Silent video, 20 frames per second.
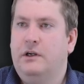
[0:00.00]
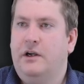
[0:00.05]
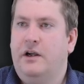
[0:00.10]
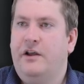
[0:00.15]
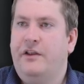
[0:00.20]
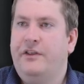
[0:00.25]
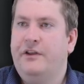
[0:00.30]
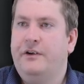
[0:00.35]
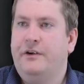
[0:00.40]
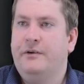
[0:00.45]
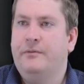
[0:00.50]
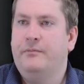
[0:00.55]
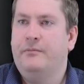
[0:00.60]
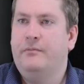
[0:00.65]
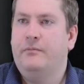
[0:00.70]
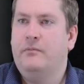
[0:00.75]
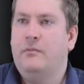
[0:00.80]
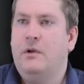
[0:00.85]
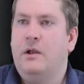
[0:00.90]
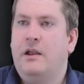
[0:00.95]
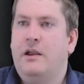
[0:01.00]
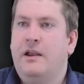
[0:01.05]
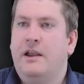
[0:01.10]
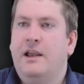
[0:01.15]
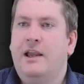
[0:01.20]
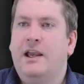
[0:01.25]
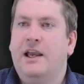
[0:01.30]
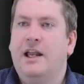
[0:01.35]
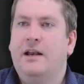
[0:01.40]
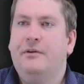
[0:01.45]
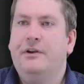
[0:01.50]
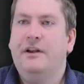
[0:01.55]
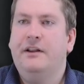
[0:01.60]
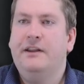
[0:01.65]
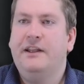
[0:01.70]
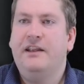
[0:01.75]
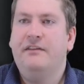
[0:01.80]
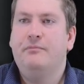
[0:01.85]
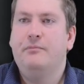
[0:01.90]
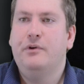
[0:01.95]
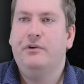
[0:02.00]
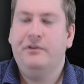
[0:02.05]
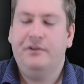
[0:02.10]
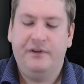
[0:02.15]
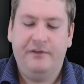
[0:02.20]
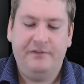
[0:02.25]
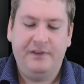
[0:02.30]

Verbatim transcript: author. And I'm going to leave most